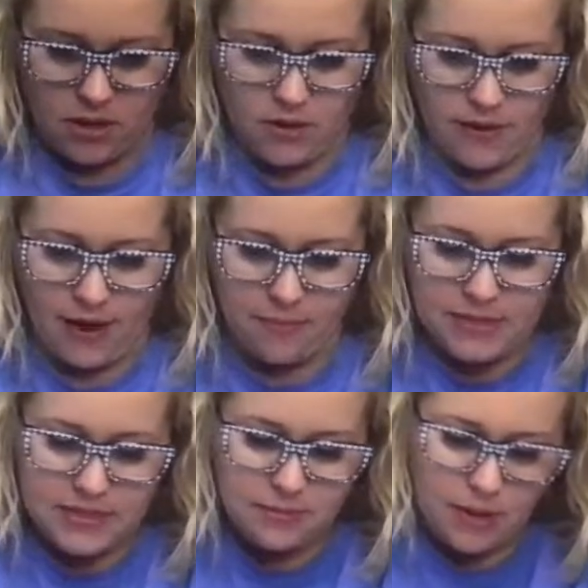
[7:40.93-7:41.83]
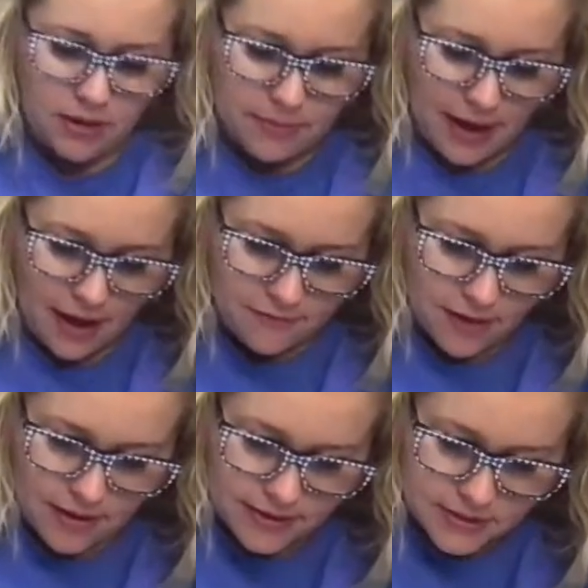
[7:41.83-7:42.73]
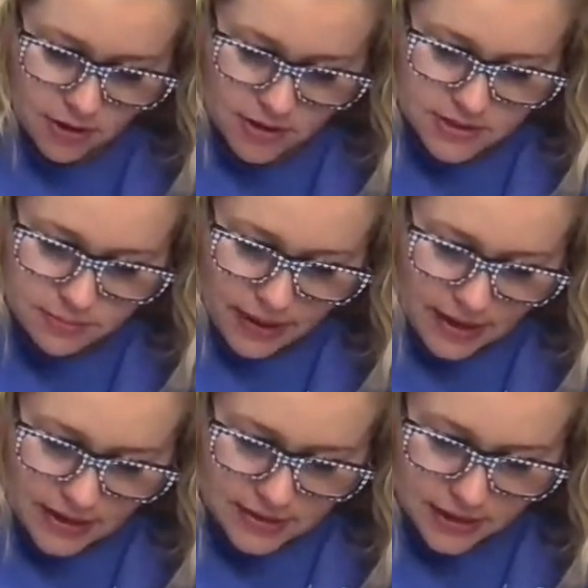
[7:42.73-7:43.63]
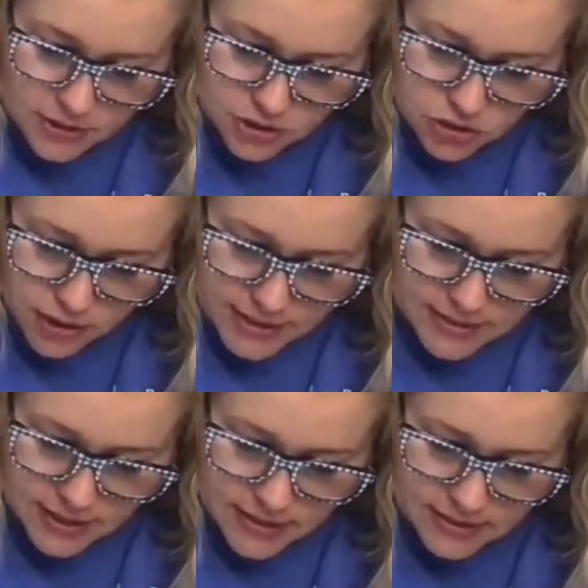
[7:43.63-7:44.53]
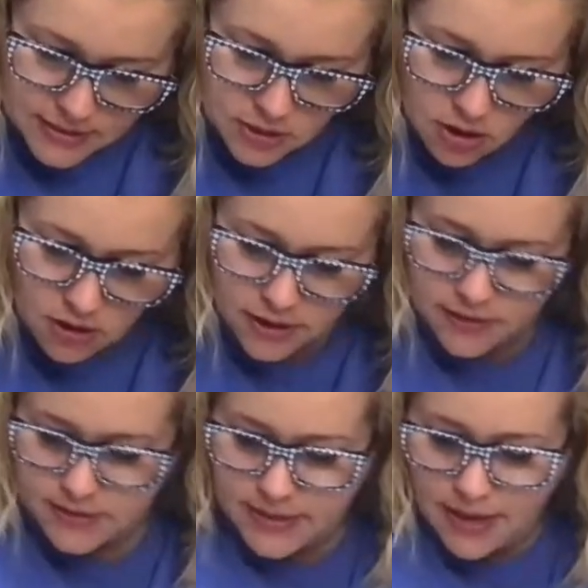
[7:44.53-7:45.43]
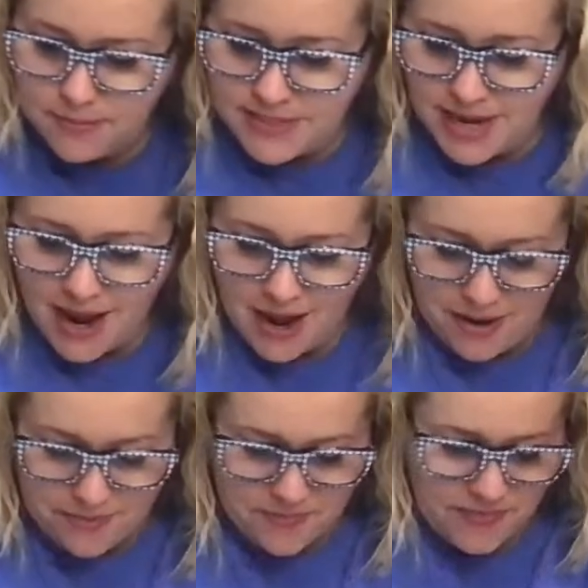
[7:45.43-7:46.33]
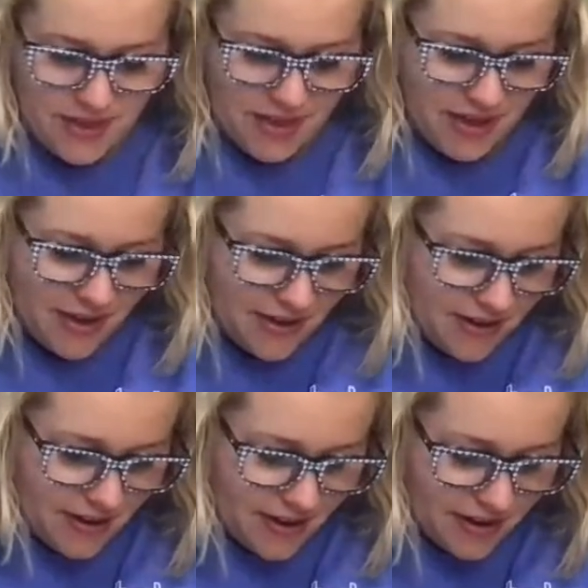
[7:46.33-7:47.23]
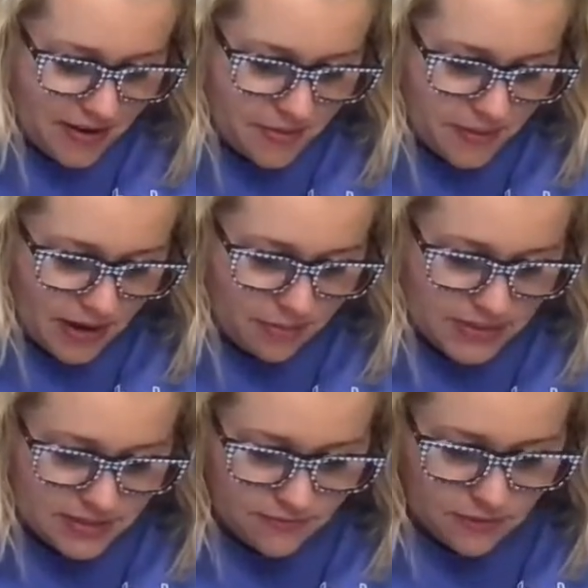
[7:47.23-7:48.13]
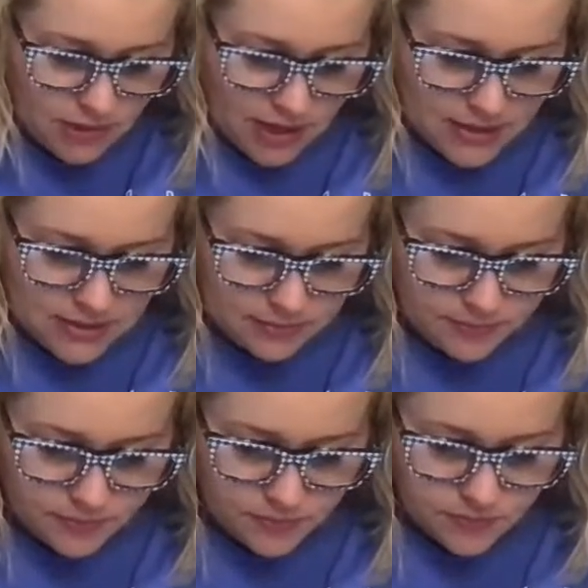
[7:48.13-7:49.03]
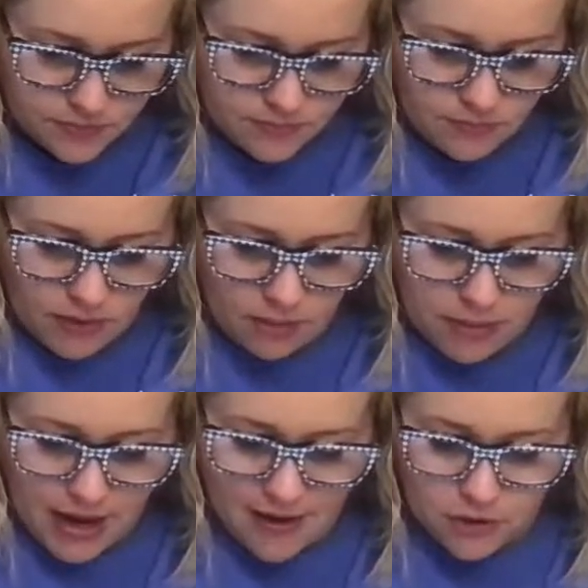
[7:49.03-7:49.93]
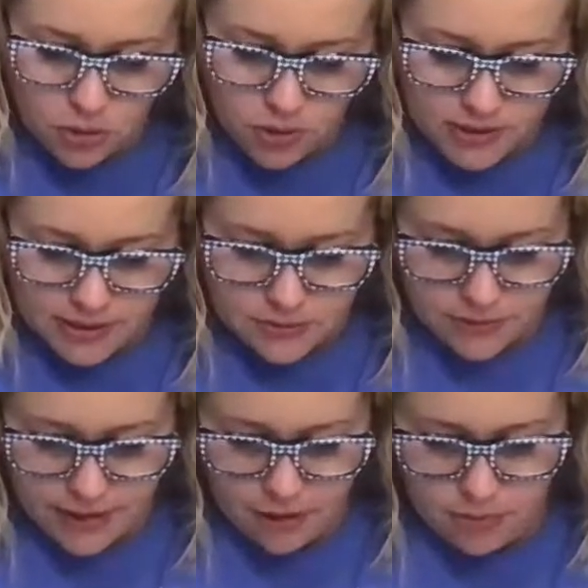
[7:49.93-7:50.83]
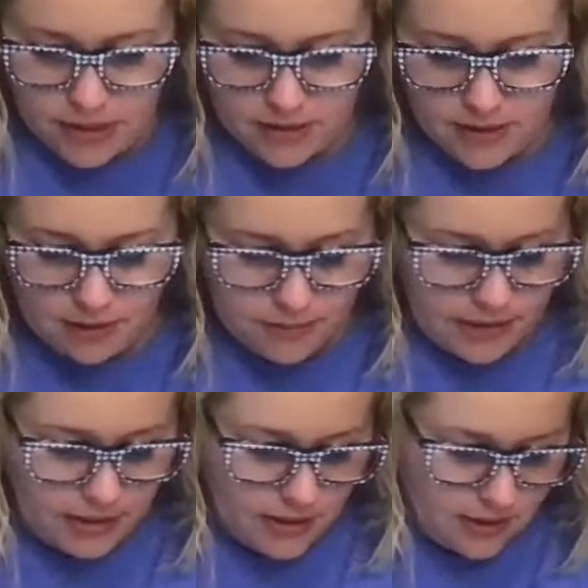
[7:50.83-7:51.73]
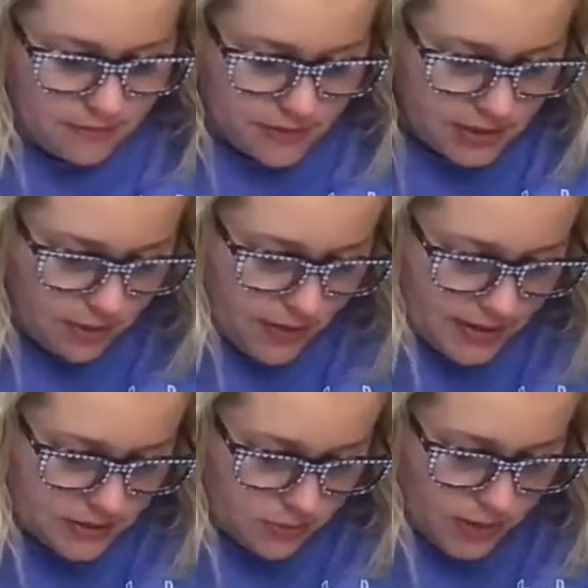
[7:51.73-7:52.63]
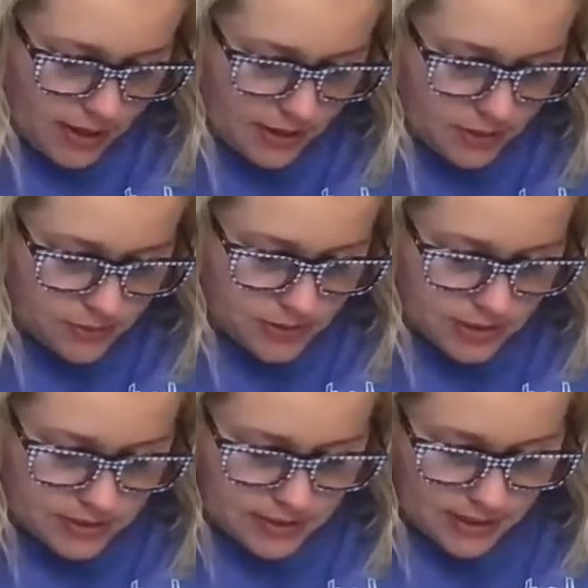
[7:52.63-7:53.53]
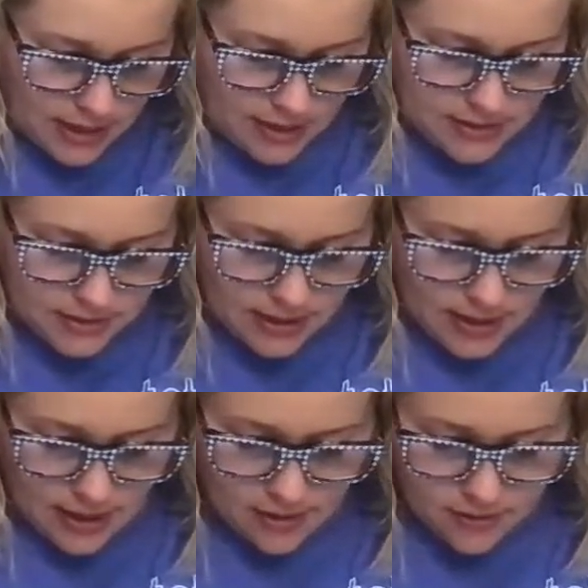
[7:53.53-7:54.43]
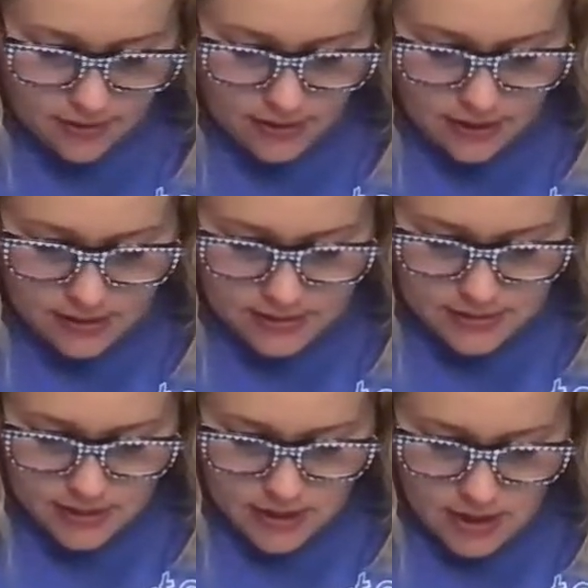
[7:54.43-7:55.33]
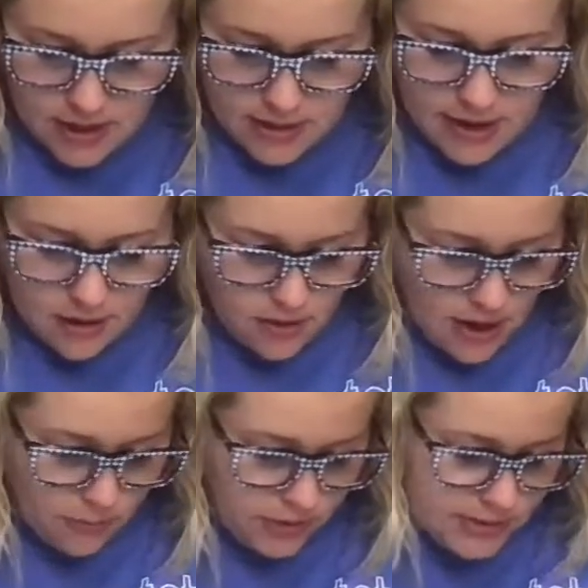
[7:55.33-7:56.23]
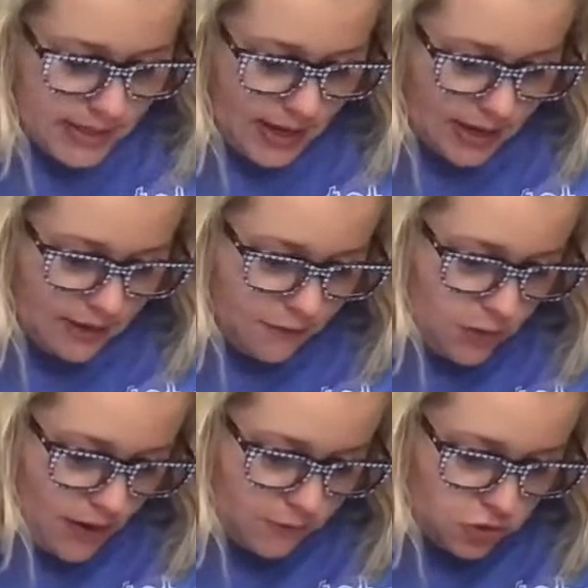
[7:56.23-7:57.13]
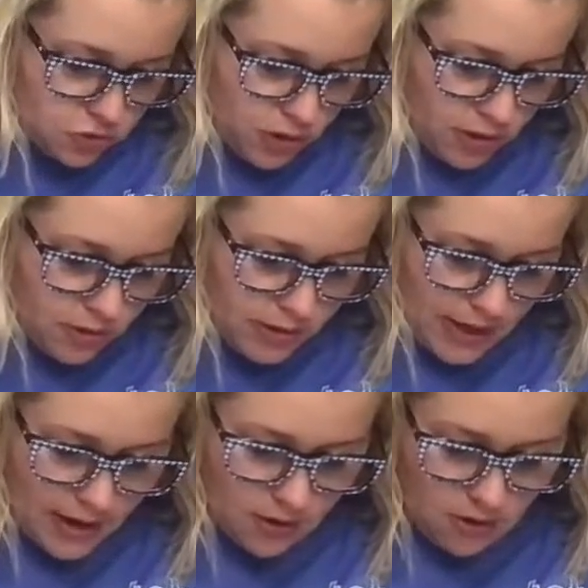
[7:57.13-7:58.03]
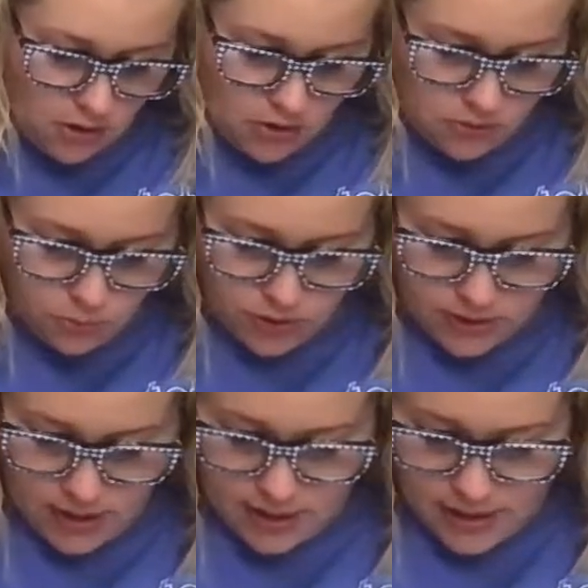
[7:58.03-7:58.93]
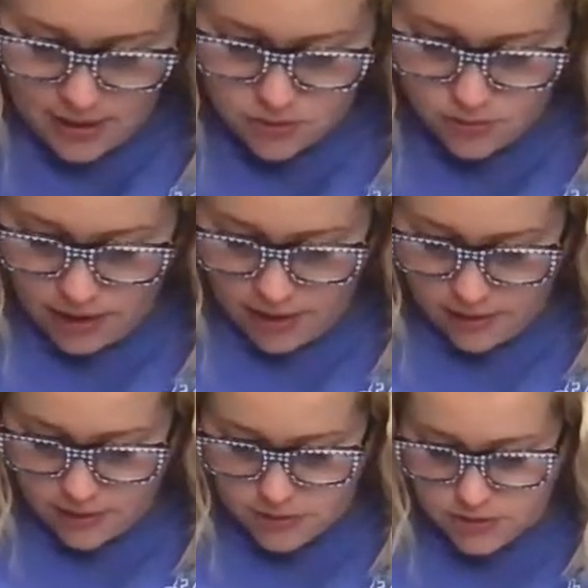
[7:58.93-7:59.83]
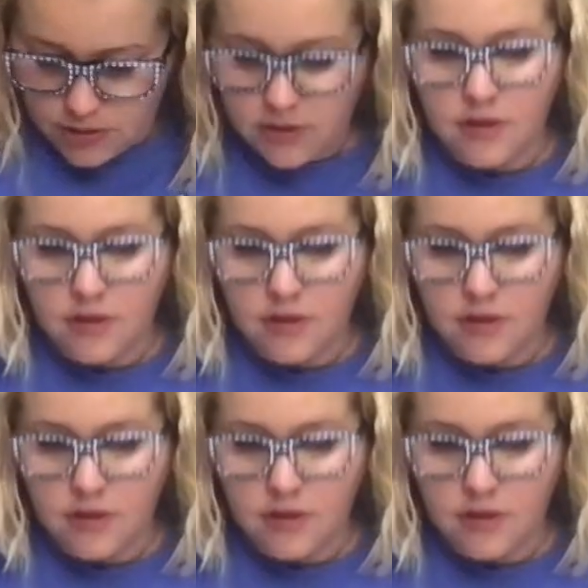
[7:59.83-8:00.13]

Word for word: Okay, I missed the bottom half. It's hard to paint or to trace things and talk at the same time. um, and I missed a few lines. But I have a cordless Ryobi that I really love. So that's the one I used today to cut out the these. Now, I will say, if you have struggled at all with cutting out door hangers,